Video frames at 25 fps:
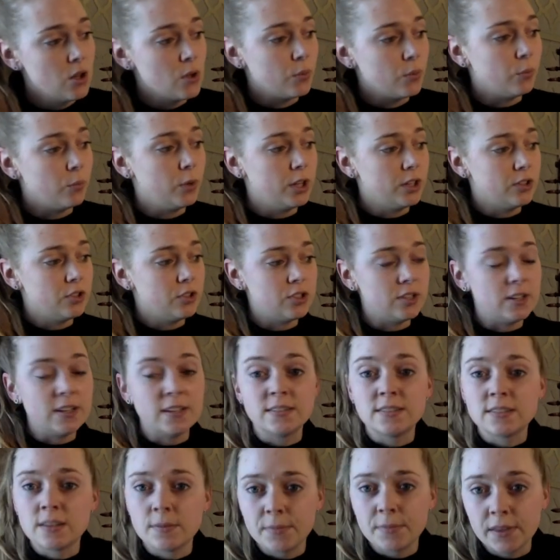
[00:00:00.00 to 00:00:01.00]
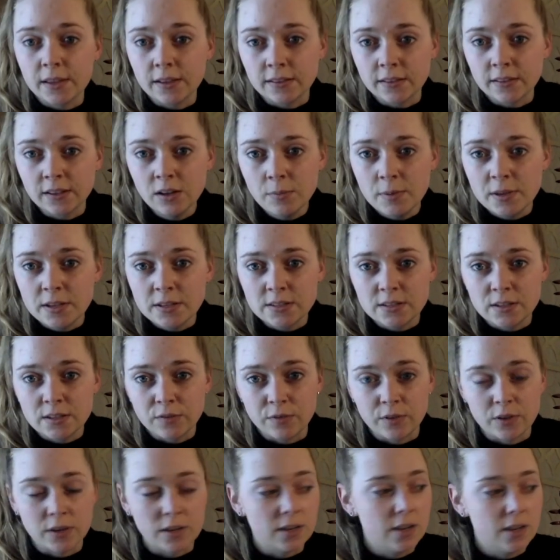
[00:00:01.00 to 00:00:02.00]
which is something a little bit
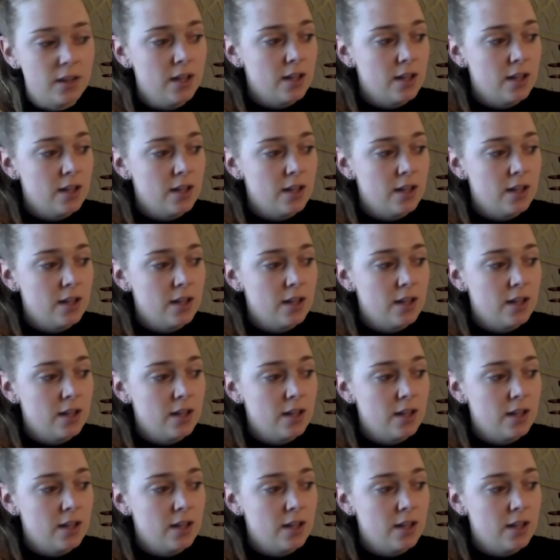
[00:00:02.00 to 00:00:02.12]
different.